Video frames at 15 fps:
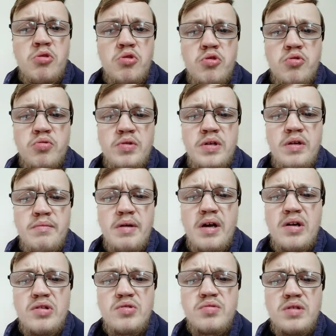Twenty
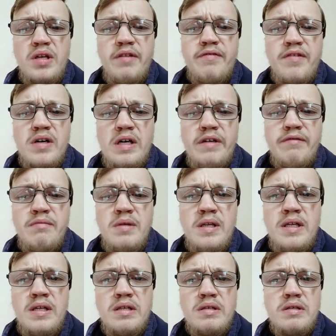about twenty five
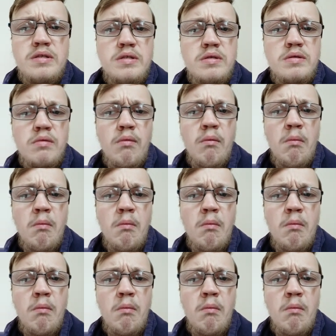minutes